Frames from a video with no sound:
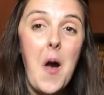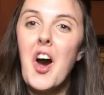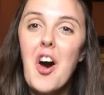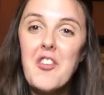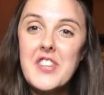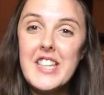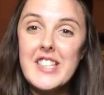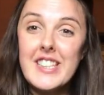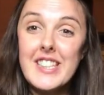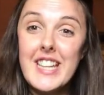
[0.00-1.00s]
carved
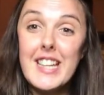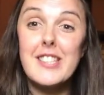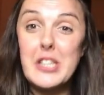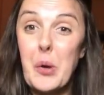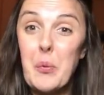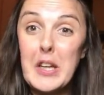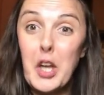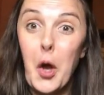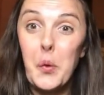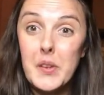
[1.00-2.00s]
into the desk, so we
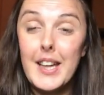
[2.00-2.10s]
know